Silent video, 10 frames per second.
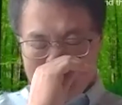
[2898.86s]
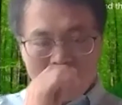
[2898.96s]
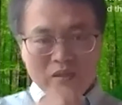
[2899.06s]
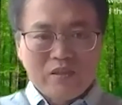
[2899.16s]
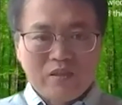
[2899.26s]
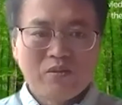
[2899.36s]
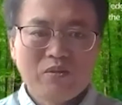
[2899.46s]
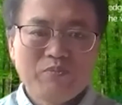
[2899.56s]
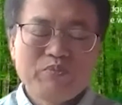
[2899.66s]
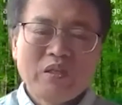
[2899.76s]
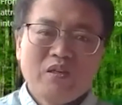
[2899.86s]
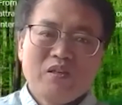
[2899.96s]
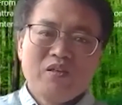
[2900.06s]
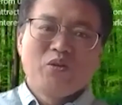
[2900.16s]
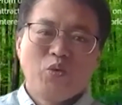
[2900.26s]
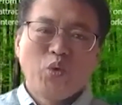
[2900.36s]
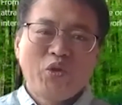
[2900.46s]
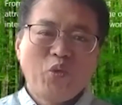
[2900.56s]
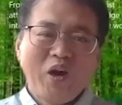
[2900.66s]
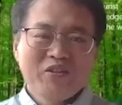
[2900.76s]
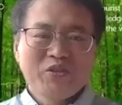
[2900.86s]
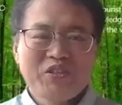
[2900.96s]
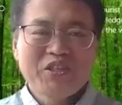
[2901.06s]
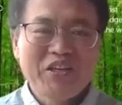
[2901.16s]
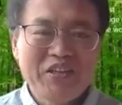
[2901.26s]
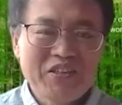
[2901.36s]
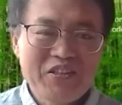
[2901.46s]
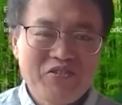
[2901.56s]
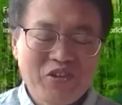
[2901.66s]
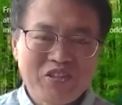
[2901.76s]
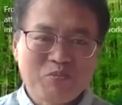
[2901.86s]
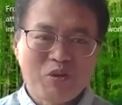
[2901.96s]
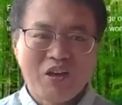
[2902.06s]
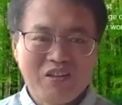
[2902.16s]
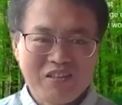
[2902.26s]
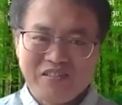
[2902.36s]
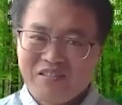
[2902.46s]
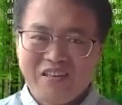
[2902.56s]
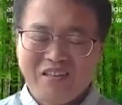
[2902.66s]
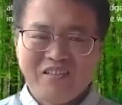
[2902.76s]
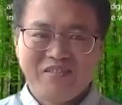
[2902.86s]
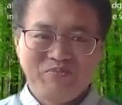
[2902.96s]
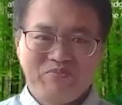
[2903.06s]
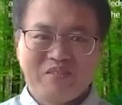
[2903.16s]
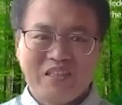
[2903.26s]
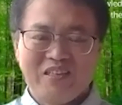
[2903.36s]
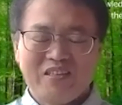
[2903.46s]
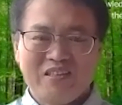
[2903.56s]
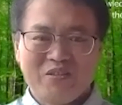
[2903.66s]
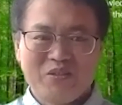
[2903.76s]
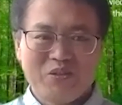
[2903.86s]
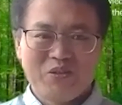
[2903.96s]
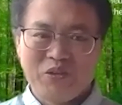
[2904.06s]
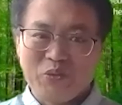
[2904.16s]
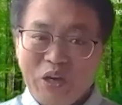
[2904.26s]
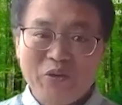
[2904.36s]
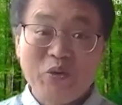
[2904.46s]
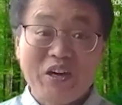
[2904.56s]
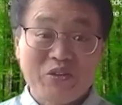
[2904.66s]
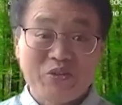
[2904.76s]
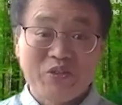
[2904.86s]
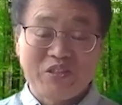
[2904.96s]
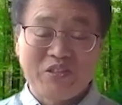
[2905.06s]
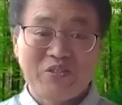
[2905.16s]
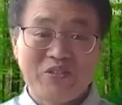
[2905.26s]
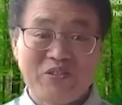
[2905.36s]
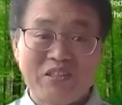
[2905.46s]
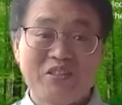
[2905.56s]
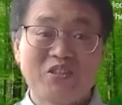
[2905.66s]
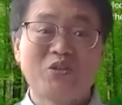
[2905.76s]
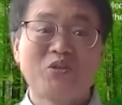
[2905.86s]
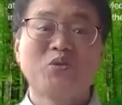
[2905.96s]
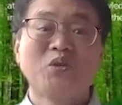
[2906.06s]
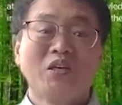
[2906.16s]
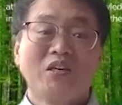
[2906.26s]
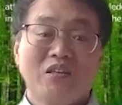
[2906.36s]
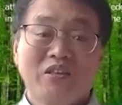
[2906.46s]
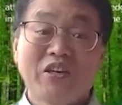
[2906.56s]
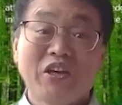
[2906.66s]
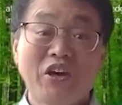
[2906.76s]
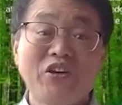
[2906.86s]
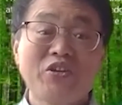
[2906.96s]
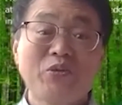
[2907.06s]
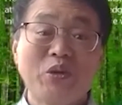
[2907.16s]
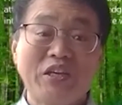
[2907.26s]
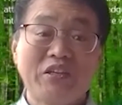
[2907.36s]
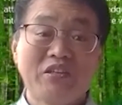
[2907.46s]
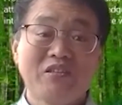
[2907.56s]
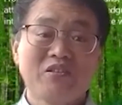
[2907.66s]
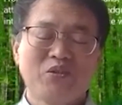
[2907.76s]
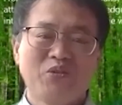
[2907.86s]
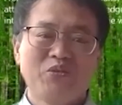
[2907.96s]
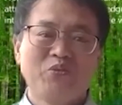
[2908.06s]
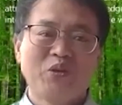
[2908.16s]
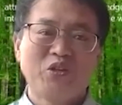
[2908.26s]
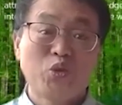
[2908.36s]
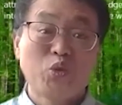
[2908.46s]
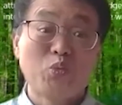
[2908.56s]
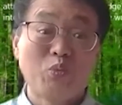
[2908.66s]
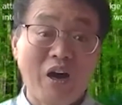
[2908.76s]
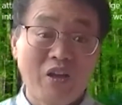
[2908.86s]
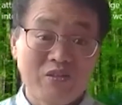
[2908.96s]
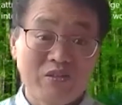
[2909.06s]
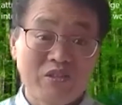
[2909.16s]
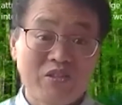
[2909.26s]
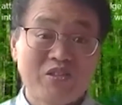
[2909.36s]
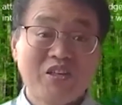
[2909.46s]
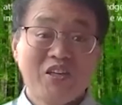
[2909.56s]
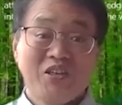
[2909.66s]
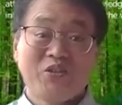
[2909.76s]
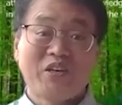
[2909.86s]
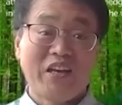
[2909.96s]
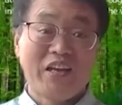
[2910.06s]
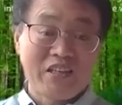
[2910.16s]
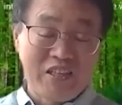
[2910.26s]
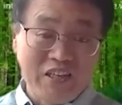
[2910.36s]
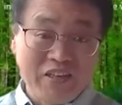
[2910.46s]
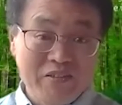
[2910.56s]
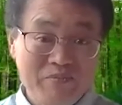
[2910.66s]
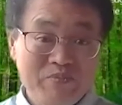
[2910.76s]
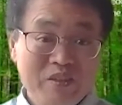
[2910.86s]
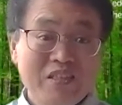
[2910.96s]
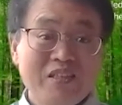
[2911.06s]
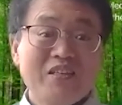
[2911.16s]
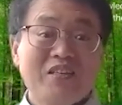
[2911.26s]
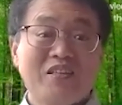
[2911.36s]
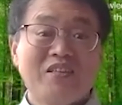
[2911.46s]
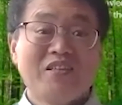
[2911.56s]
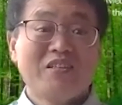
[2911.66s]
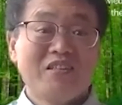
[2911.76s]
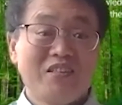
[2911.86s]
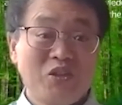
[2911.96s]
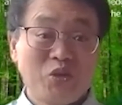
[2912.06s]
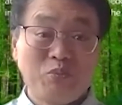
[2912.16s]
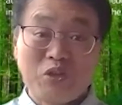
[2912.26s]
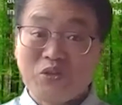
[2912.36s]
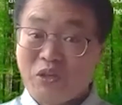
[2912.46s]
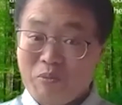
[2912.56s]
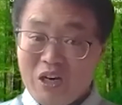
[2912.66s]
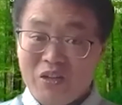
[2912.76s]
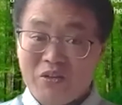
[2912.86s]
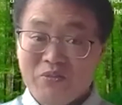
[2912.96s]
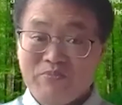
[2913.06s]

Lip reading: So we want to change the forest modeling, the way we are doing, right? So the current way, when you do models, you collect data, you build a model,